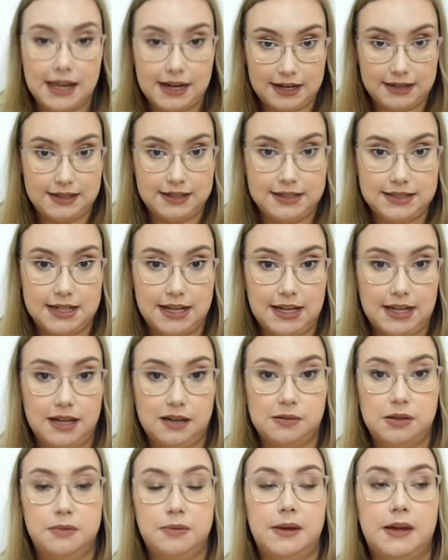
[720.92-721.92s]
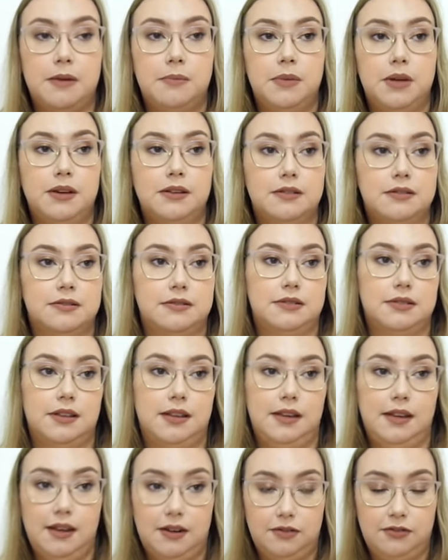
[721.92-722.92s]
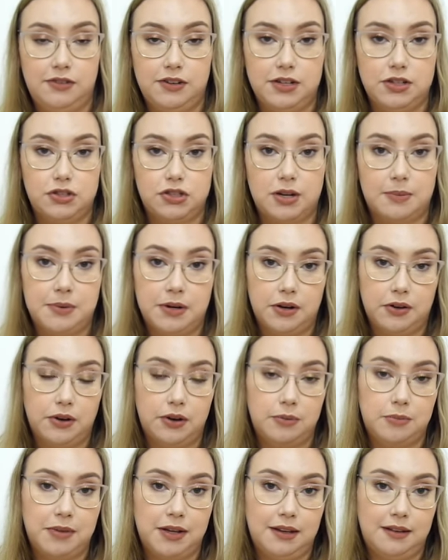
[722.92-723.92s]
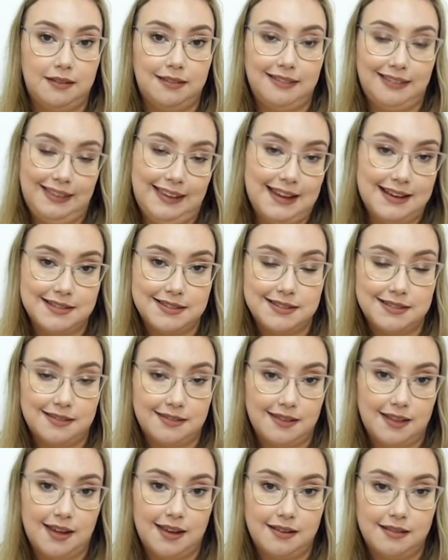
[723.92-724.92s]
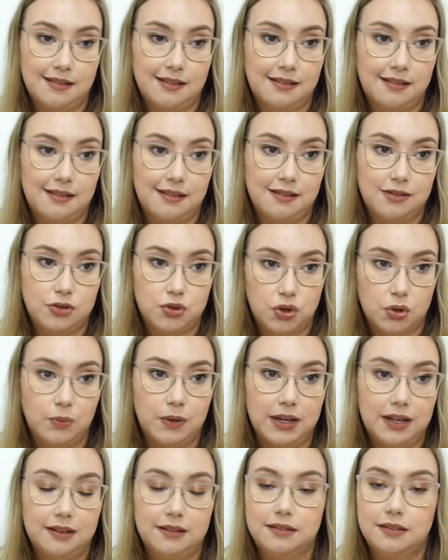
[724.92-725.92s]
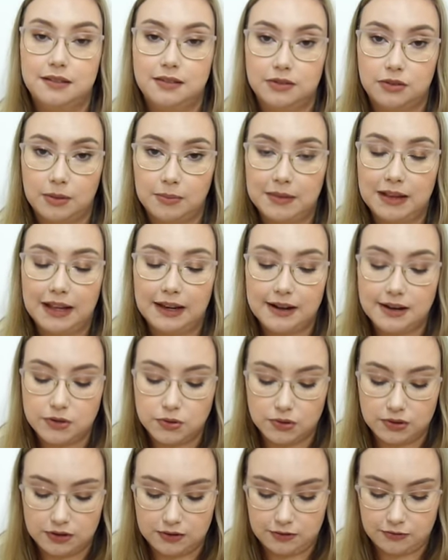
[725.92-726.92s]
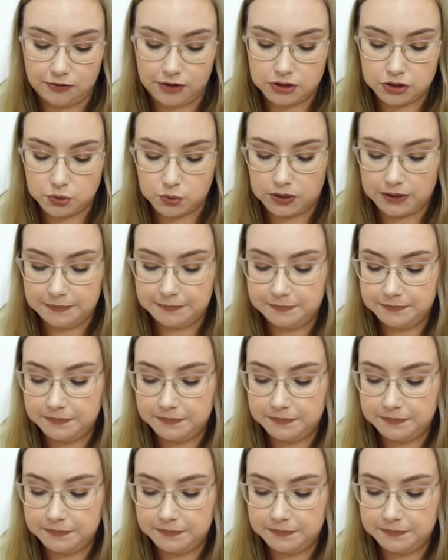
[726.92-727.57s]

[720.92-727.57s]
I didn't take Gummy Bear because it finished up at home in less than 2 weeks. So I'm glad I took the fresh one.